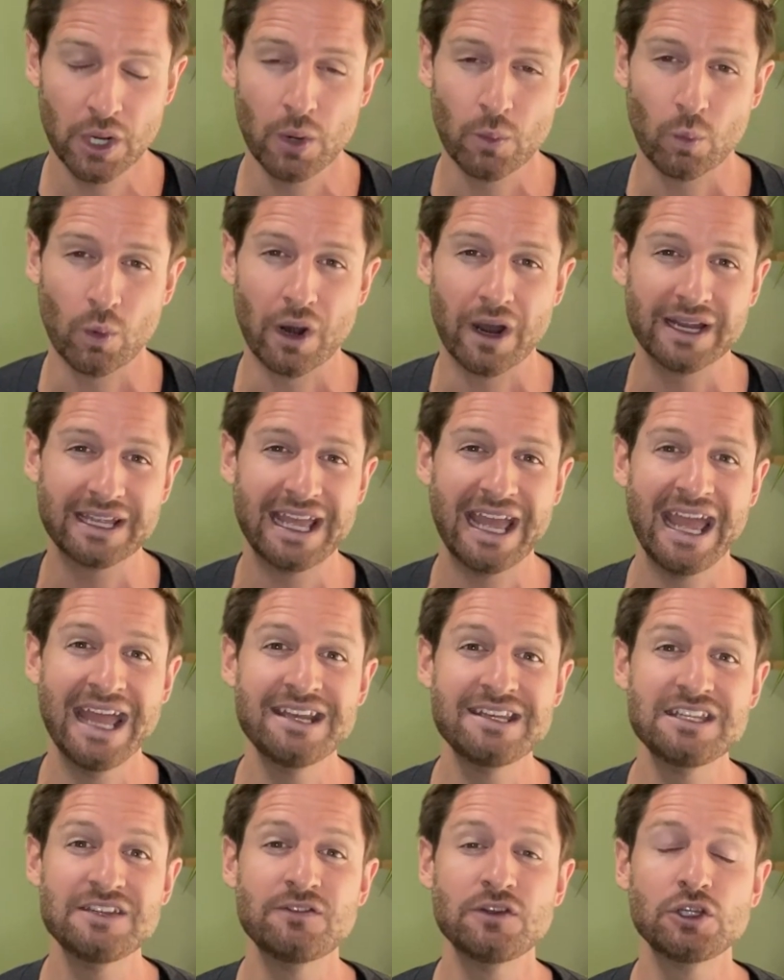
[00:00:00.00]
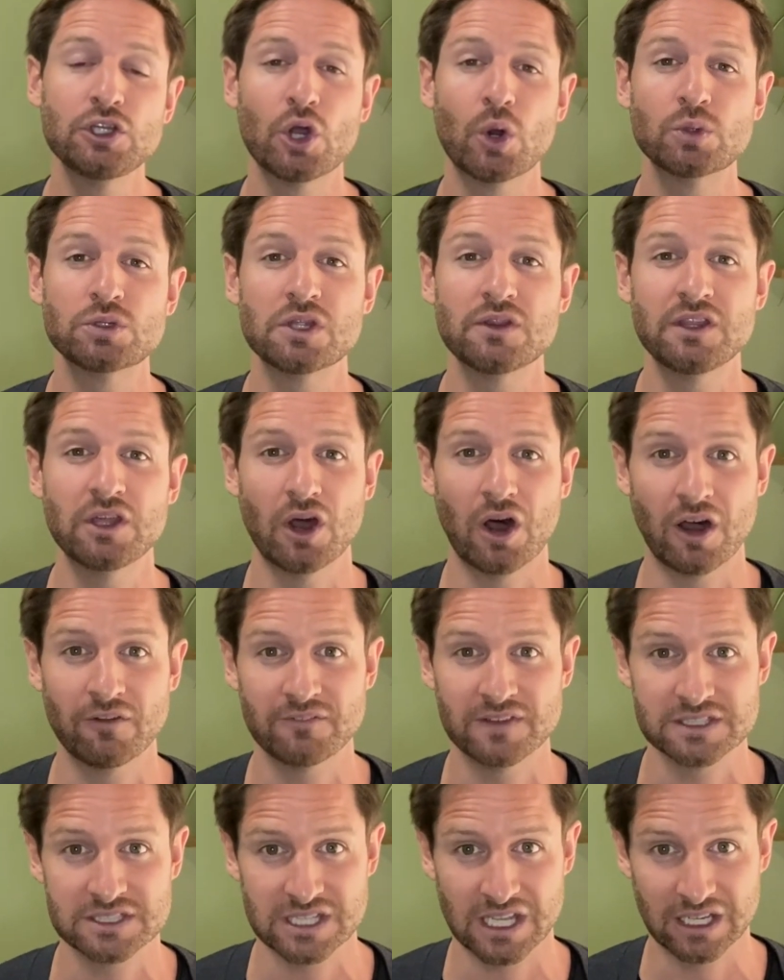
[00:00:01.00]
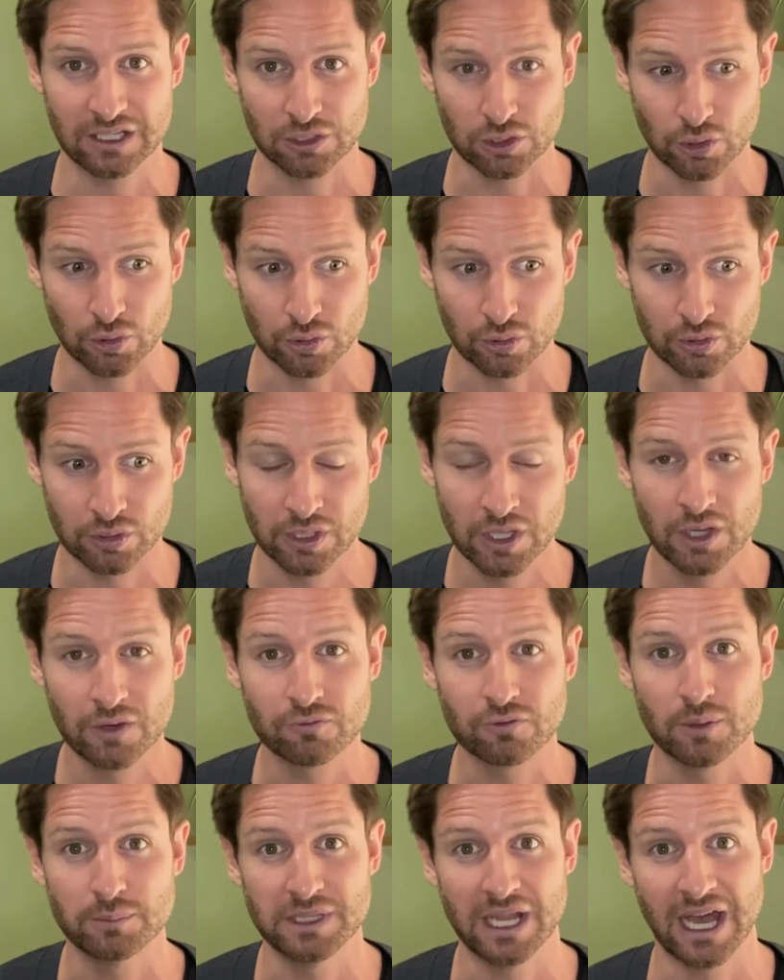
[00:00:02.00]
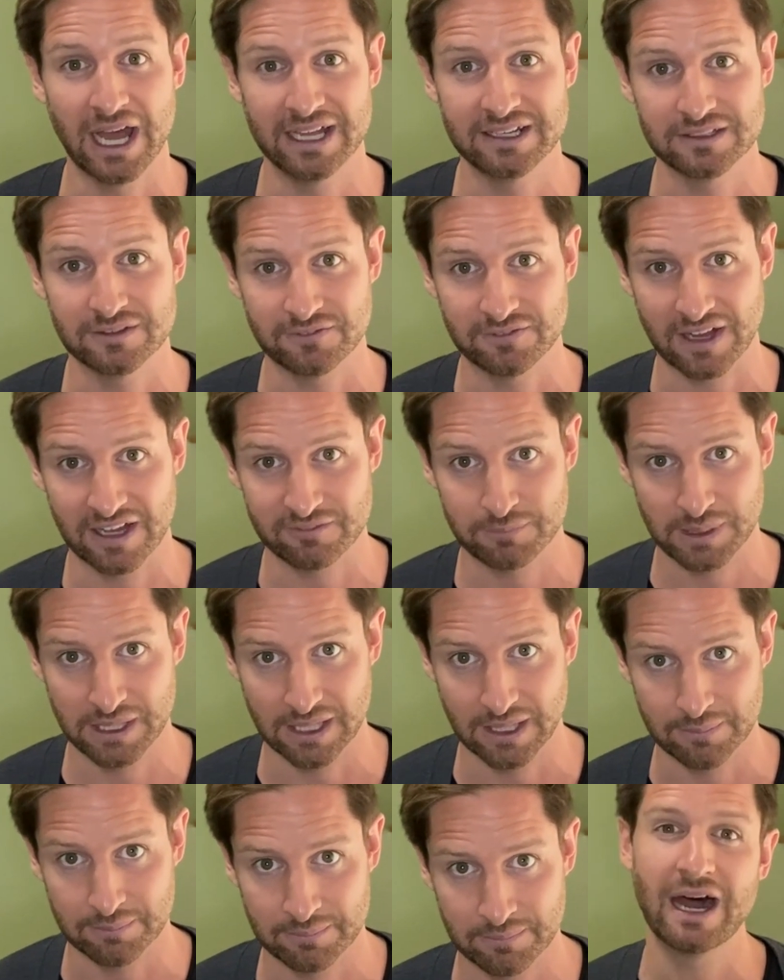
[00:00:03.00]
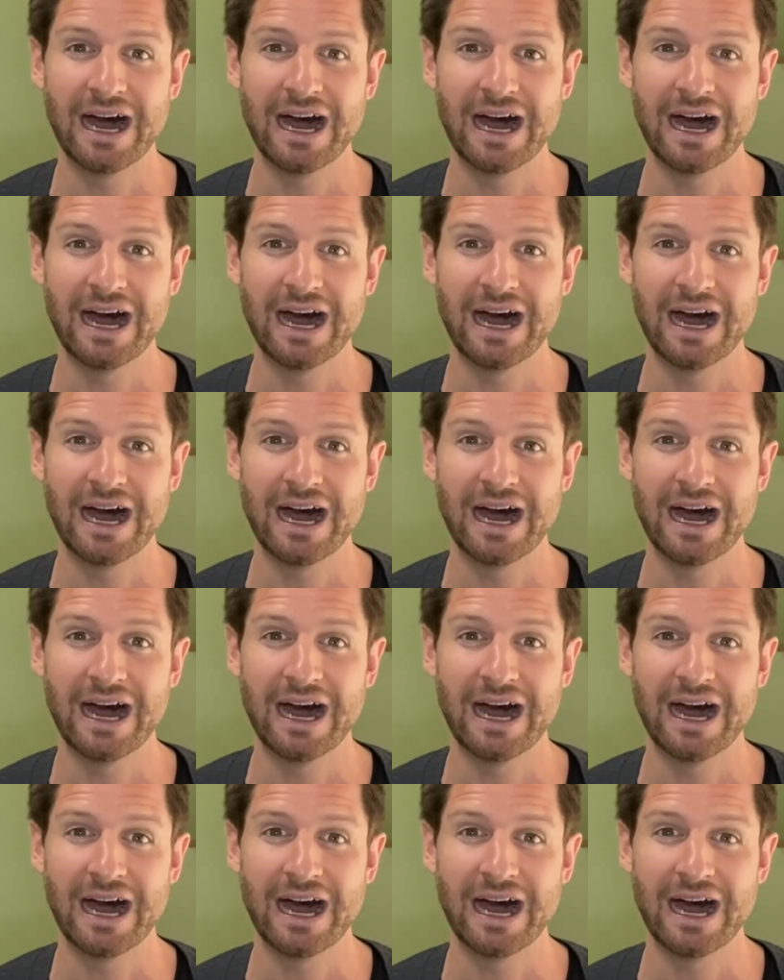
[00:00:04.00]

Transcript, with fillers: where I can't even go to the office and learn from nine to five P M